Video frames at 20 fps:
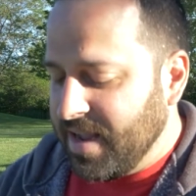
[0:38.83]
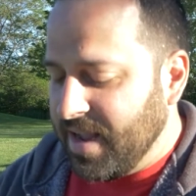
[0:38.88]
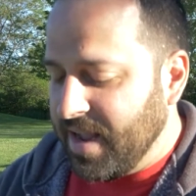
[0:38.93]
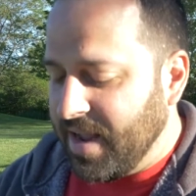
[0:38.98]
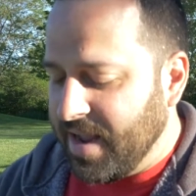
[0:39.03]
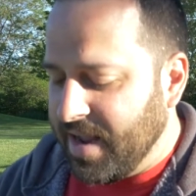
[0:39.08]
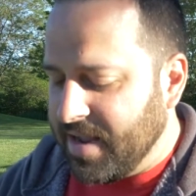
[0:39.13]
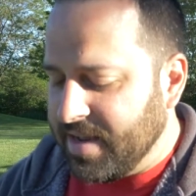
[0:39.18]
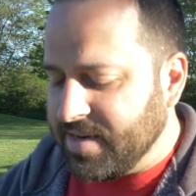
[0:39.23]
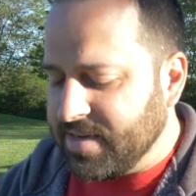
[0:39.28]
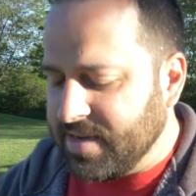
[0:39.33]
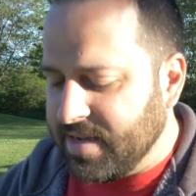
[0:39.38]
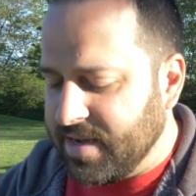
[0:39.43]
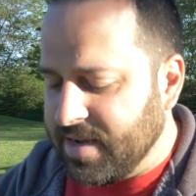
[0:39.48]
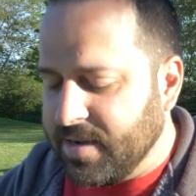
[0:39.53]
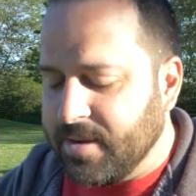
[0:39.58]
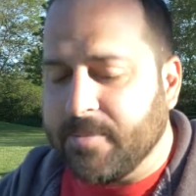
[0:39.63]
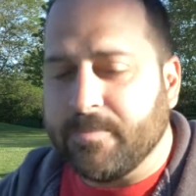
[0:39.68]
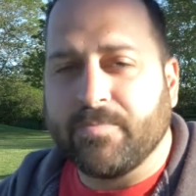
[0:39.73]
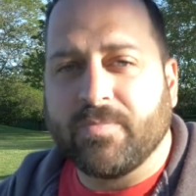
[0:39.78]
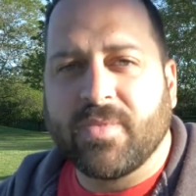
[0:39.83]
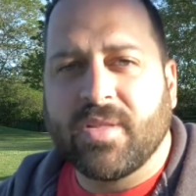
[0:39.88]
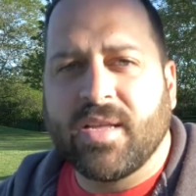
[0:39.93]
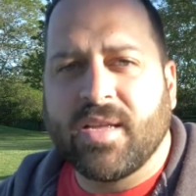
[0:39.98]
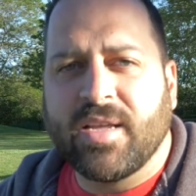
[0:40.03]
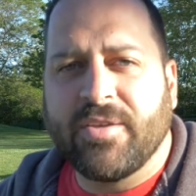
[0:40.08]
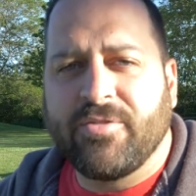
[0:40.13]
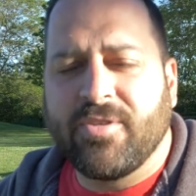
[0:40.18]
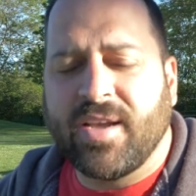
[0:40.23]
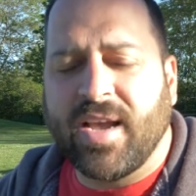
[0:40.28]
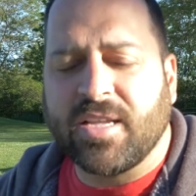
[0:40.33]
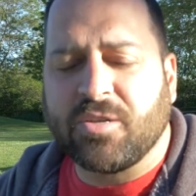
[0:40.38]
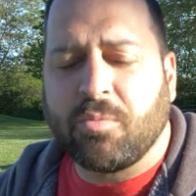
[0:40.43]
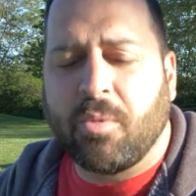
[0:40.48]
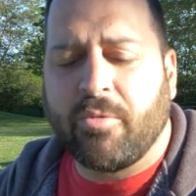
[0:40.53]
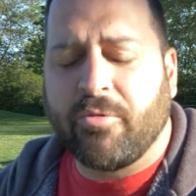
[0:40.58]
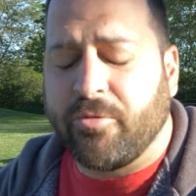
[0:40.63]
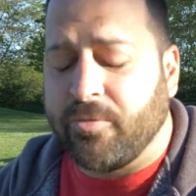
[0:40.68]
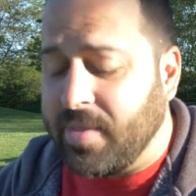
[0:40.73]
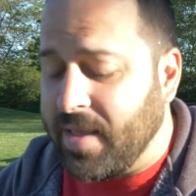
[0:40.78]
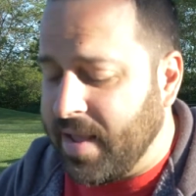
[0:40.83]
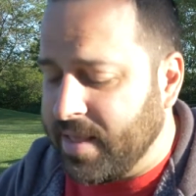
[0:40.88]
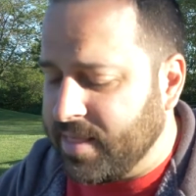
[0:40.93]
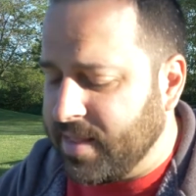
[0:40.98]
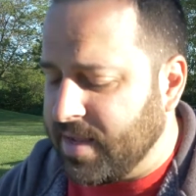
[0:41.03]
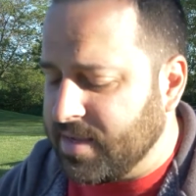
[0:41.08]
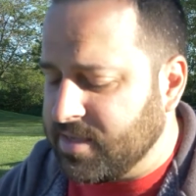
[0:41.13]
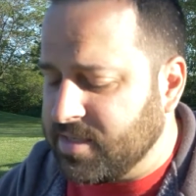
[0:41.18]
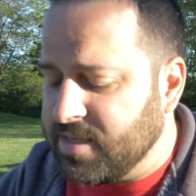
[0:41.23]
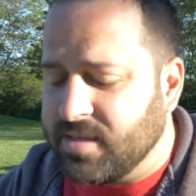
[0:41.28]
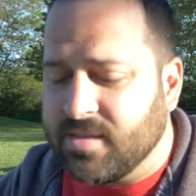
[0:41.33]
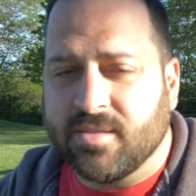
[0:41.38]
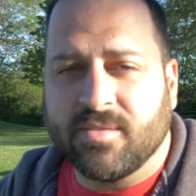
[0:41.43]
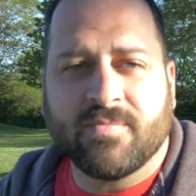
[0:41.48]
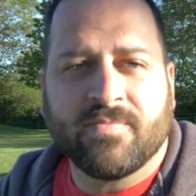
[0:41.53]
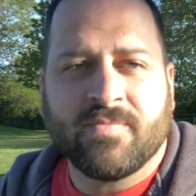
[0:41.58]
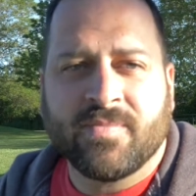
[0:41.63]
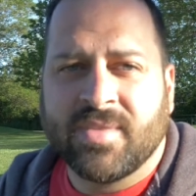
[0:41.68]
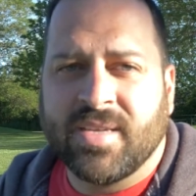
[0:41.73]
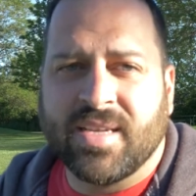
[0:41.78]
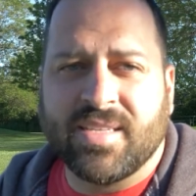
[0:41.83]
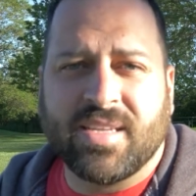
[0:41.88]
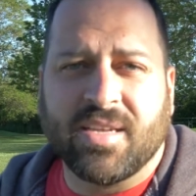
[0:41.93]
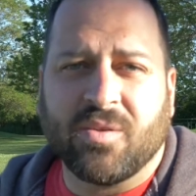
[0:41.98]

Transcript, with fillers: And um, if you guys remember from that lesson, it